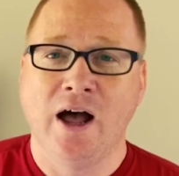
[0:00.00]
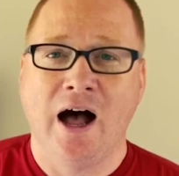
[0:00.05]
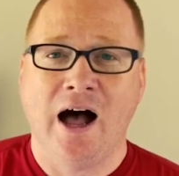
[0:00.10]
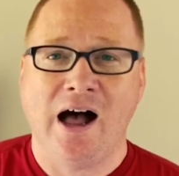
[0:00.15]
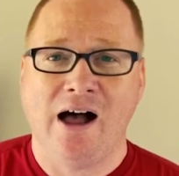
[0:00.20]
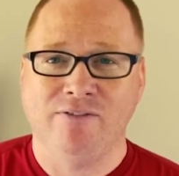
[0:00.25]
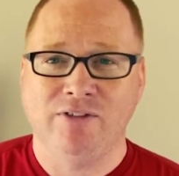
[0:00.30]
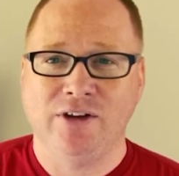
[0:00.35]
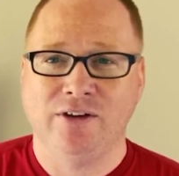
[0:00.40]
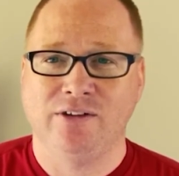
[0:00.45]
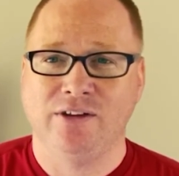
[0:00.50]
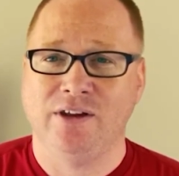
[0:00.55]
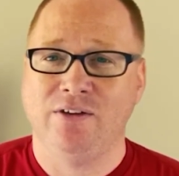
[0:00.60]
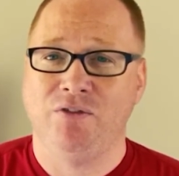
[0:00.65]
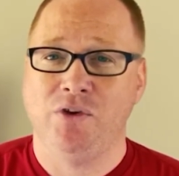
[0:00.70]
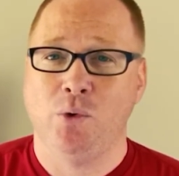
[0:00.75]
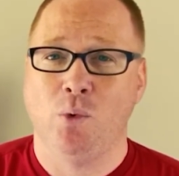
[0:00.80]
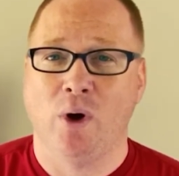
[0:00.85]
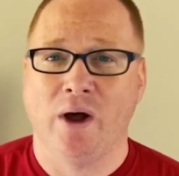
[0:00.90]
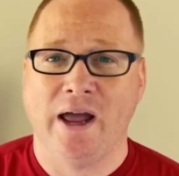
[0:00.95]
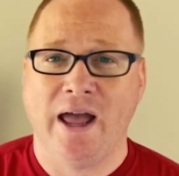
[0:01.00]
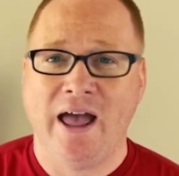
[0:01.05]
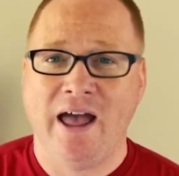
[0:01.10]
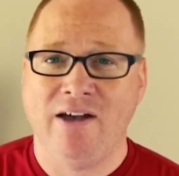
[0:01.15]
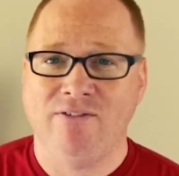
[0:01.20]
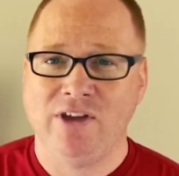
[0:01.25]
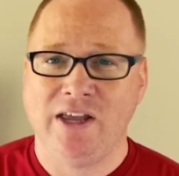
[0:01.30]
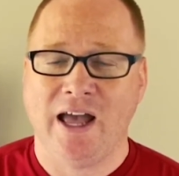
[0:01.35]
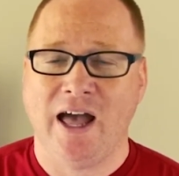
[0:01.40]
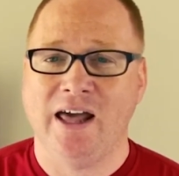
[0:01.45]
Obviously, if you want
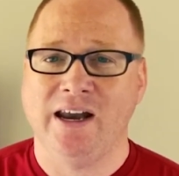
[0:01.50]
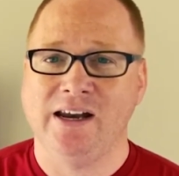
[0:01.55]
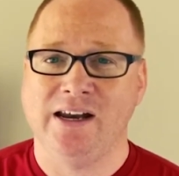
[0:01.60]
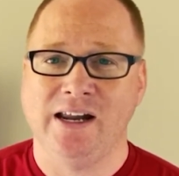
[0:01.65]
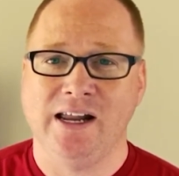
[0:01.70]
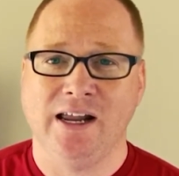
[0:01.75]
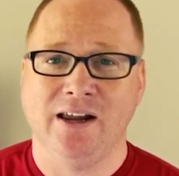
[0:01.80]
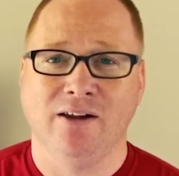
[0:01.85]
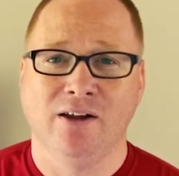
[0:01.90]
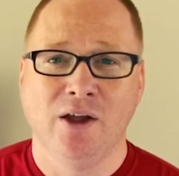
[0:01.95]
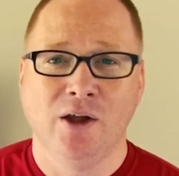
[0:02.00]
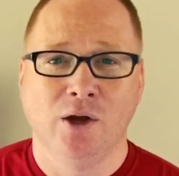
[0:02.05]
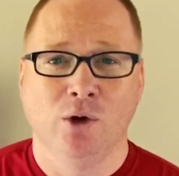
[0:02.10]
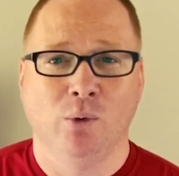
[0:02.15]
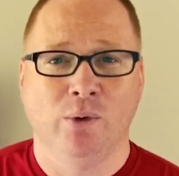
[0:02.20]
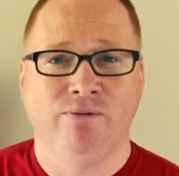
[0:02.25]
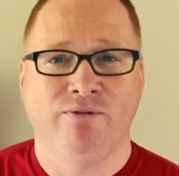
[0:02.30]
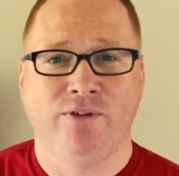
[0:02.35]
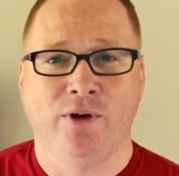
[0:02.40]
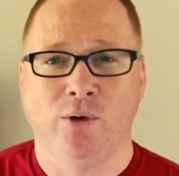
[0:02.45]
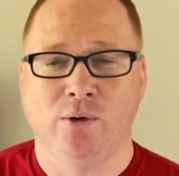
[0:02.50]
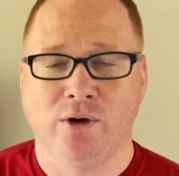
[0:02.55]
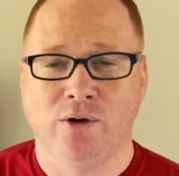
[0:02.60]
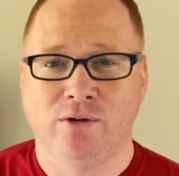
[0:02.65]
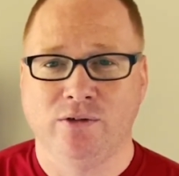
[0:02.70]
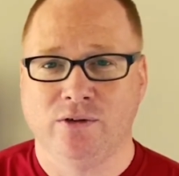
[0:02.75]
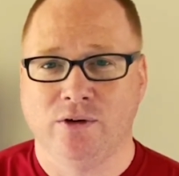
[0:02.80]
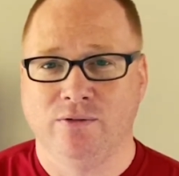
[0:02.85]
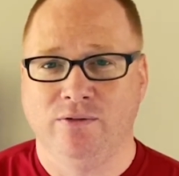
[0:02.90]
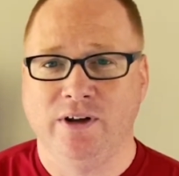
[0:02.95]
heavy editing with
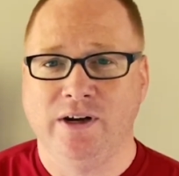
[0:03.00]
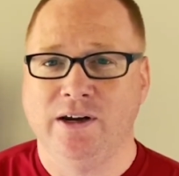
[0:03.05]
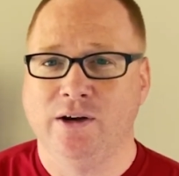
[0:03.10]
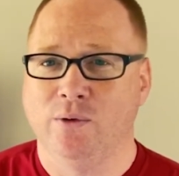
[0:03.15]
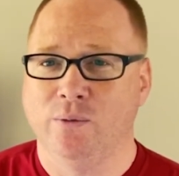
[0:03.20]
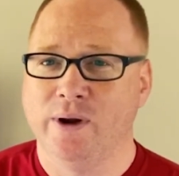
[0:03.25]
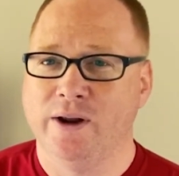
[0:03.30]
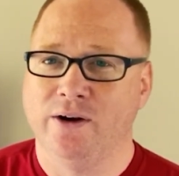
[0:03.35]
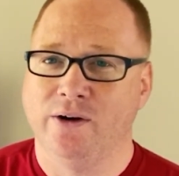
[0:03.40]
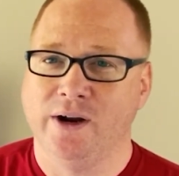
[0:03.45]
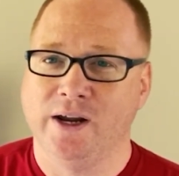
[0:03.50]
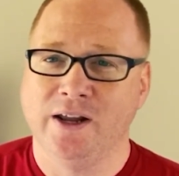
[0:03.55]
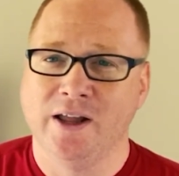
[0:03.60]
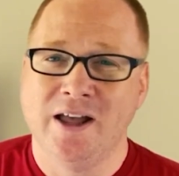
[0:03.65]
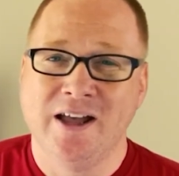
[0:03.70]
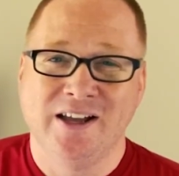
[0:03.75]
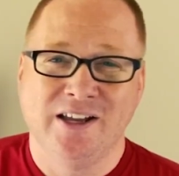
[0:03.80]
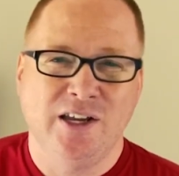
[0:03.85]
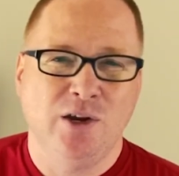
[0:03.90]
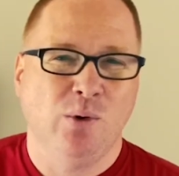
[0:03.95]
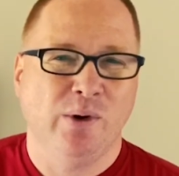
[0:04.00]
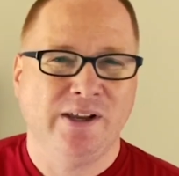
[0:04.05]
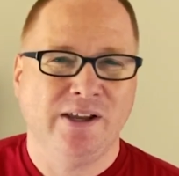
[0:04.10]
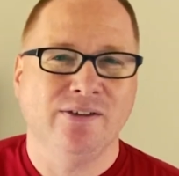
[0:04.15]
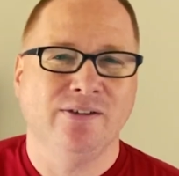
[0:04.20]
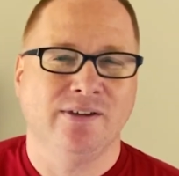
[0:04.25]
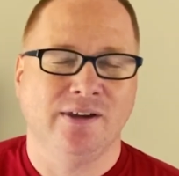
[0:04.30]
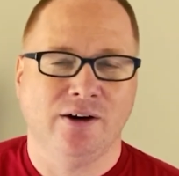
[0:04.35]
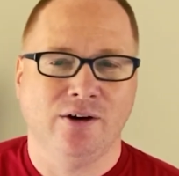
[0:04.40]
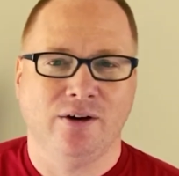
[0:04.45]
photos or video rendering, you would
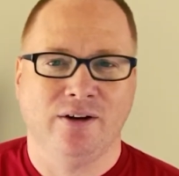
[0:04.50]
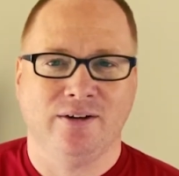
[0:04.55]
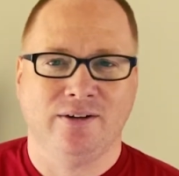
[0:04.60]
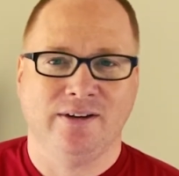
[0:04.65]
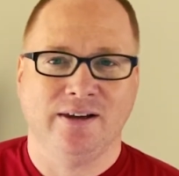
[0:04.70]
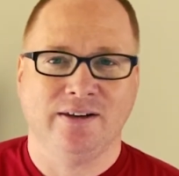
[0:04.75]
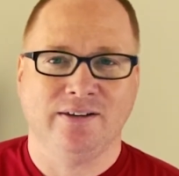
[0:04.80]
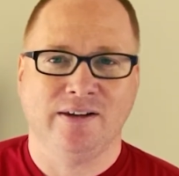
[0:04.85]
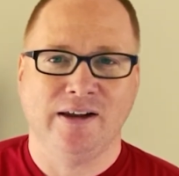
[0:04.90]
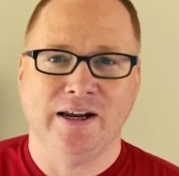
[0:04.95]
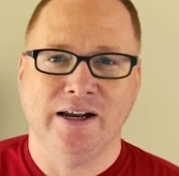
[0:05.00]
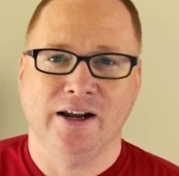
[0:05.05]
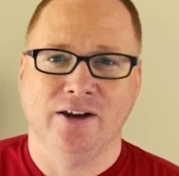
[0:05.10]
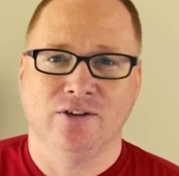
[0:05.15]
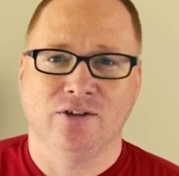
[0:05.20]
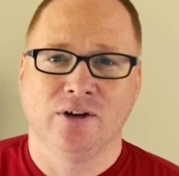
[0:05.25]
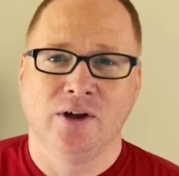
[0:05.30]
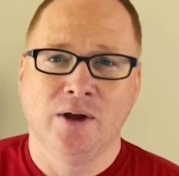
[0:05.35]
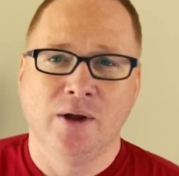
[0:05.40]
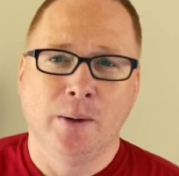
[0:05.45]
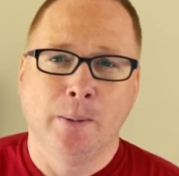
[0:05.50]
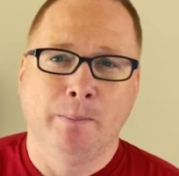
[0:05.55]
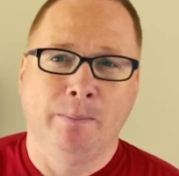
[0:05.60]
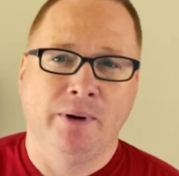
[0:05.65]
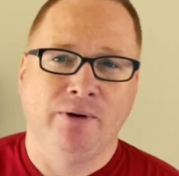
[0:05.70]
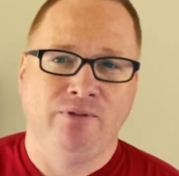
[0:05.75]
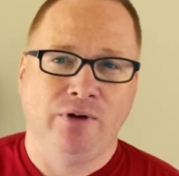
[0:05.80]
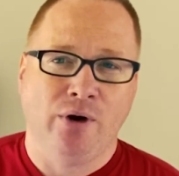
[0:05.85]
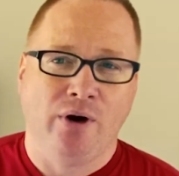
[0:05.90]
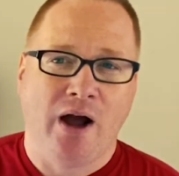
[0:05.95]
consider the 16-inch.
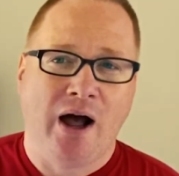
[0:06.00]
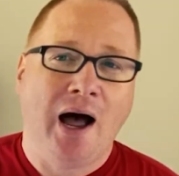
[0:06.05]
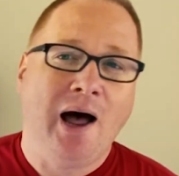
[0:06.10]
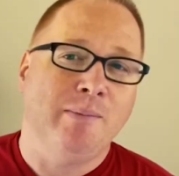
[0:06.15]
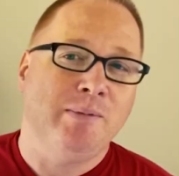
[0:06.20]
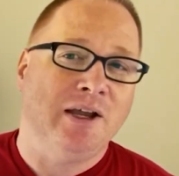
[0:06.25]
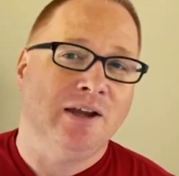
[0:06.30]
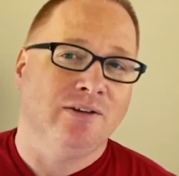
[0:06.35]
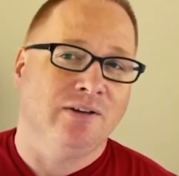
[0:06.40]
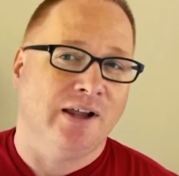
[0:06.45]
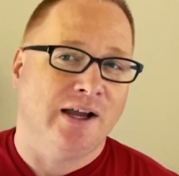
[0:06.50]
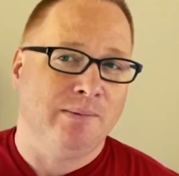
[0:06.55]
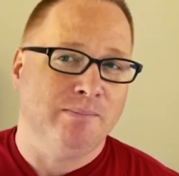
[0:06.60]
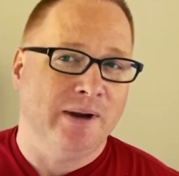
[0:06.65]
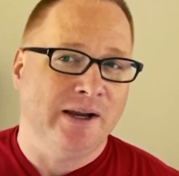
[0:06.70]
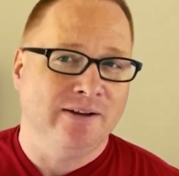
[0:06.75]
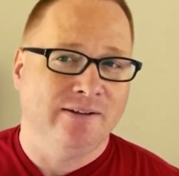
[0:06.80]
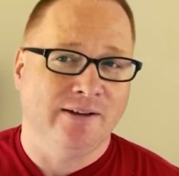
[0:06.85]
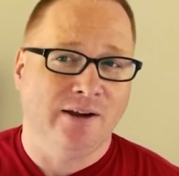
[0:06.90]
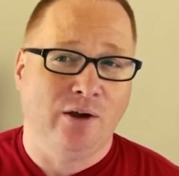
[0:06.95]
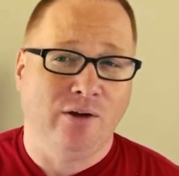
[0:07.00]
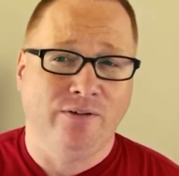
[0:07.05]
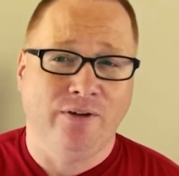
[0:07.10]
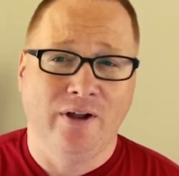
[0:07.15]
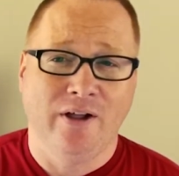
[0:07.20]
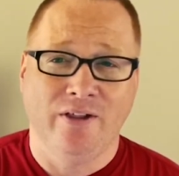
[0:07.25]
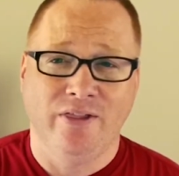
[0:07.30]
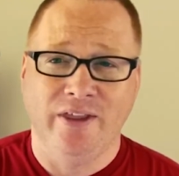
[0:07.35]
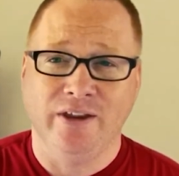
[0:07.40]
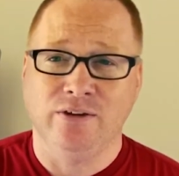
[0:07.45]
But if you're a hobbyist like
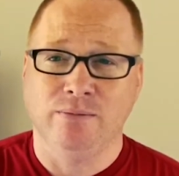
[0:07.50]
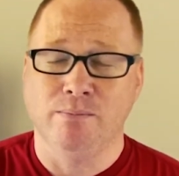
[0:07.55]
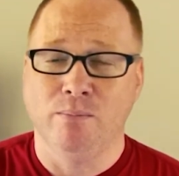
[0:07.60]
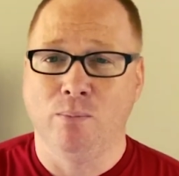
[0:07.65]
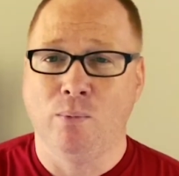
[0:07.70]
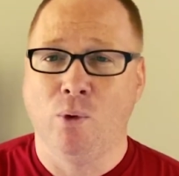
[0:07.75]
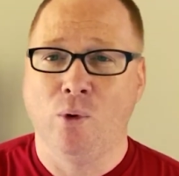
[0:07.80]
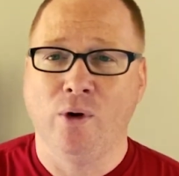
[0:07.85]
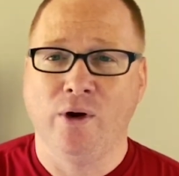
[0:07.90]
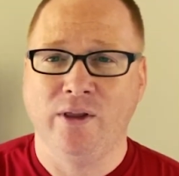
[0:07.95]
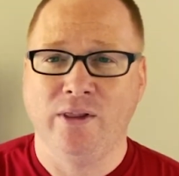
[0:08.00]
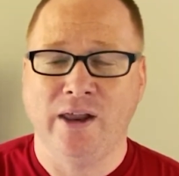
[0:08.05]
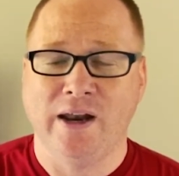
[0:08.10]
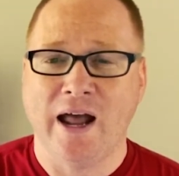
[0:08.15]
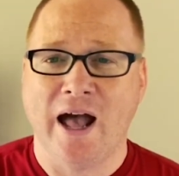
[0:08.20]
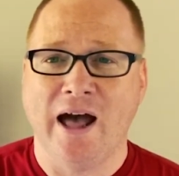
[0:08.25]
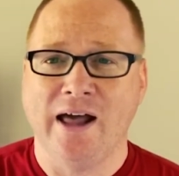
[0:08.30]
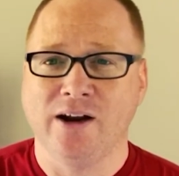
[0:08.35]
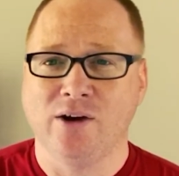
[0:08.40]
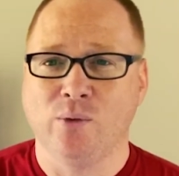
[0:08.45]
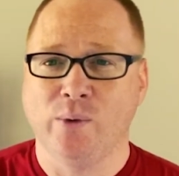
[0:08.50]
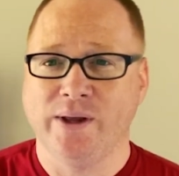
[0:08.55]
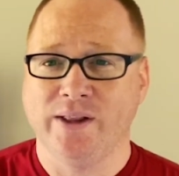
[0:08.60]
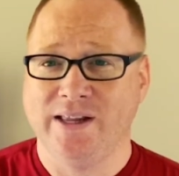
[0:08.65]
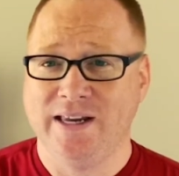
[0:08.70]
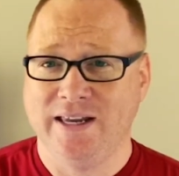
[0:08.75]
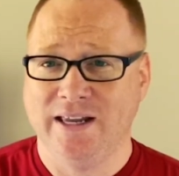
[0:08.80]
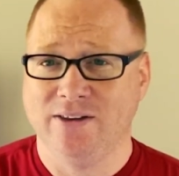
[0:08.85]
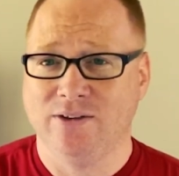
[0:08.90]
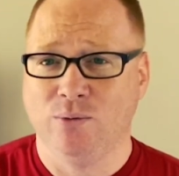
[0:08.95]
myself, this more than
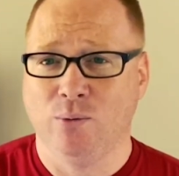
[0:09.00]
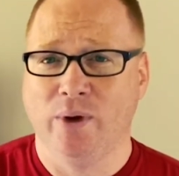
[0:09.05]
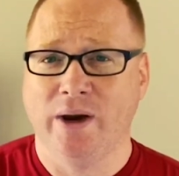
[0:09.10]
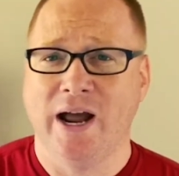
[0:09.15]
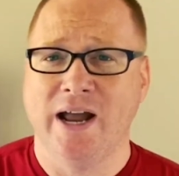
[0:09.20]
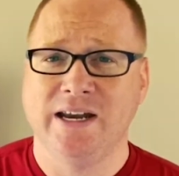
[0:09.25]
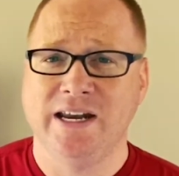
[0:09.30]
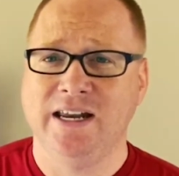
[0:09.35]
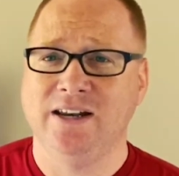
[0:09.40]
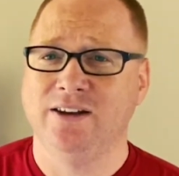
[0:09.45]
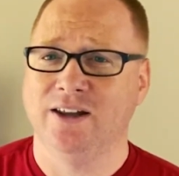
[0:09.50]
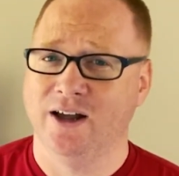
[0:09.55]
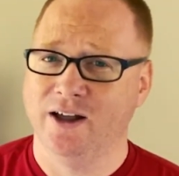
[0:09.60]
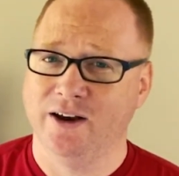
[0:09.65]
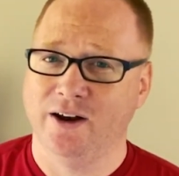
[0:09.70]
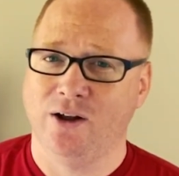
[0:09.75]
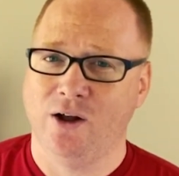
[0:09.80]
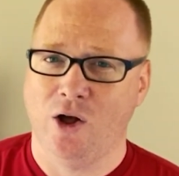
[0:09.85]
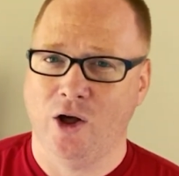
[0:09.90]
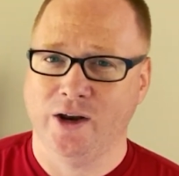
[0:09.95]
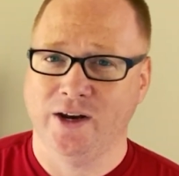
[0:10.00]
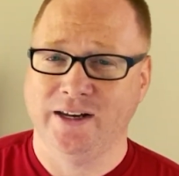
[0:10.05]
adequately gets what I need done on a